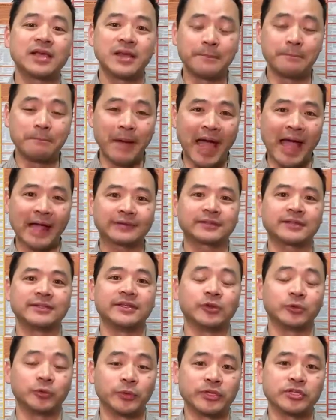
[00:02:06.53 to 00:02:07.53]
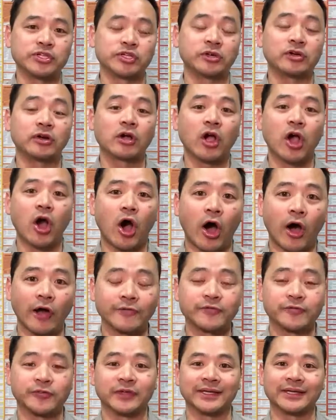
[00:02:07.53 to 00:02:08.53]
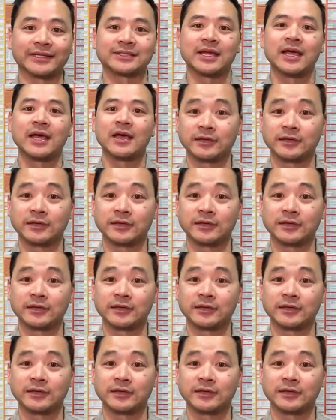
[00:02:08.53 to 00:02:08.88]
back to the original conflict